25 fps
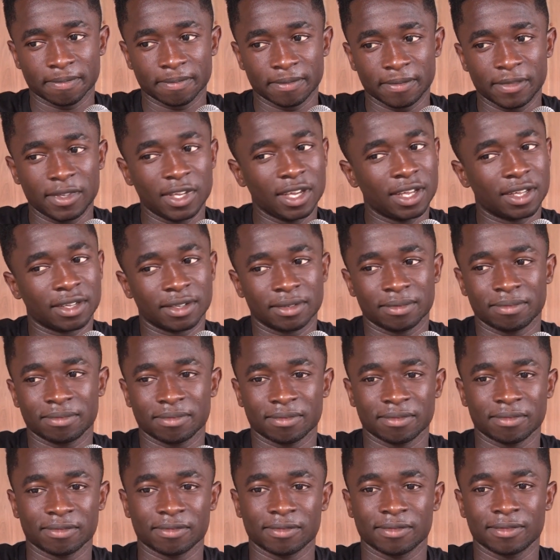yeah,
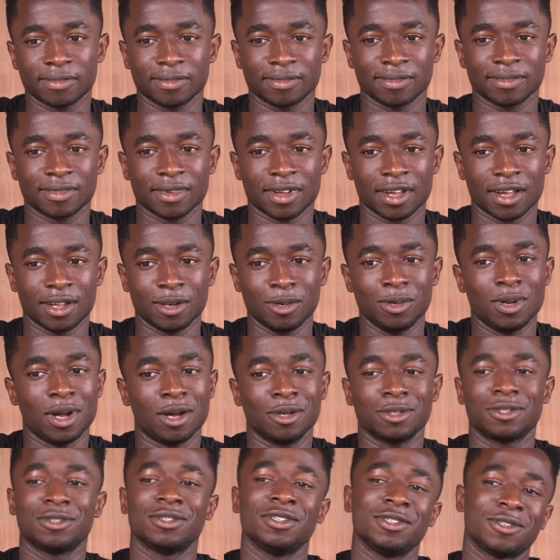I don't know
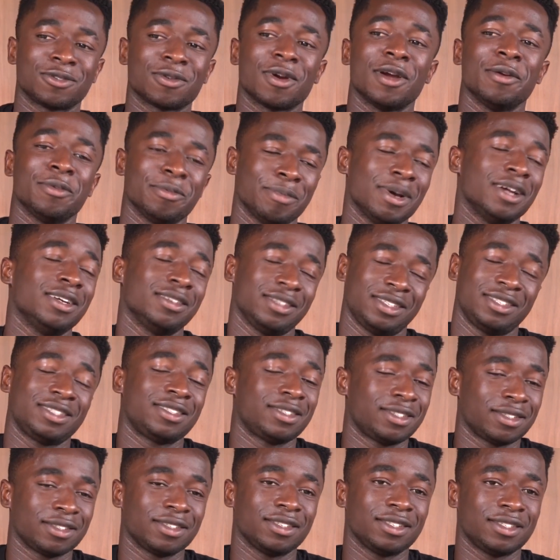how to describe it, but
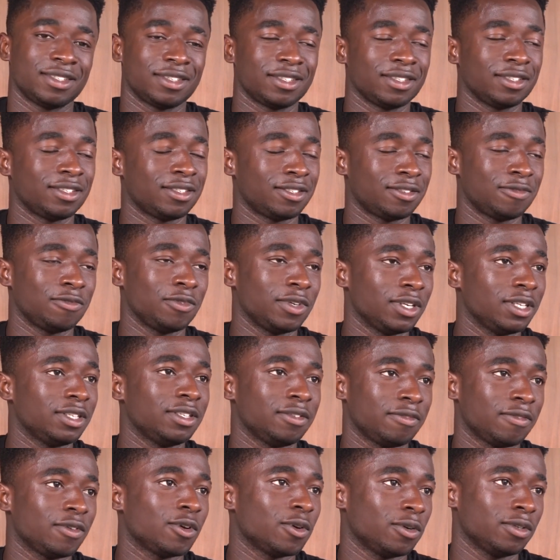it's really
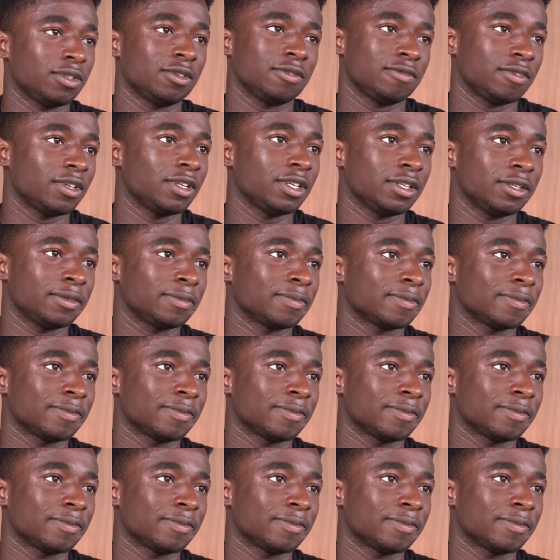difficult over there.